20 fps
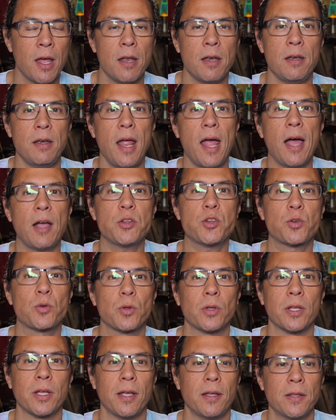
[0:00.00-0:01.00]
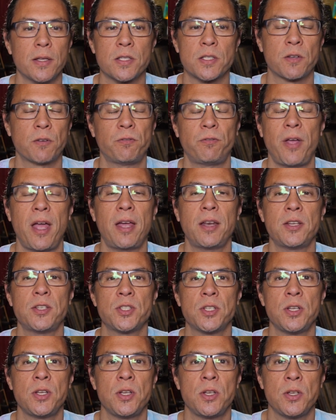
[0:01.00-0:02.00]
naturally in this
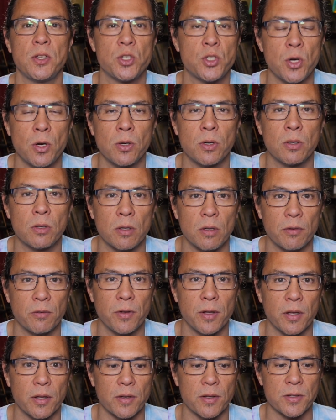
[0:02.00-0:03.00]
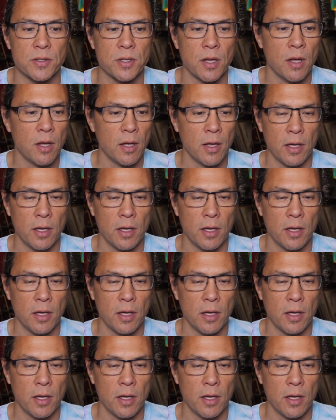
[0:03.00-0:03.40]
fantasy jungle of his,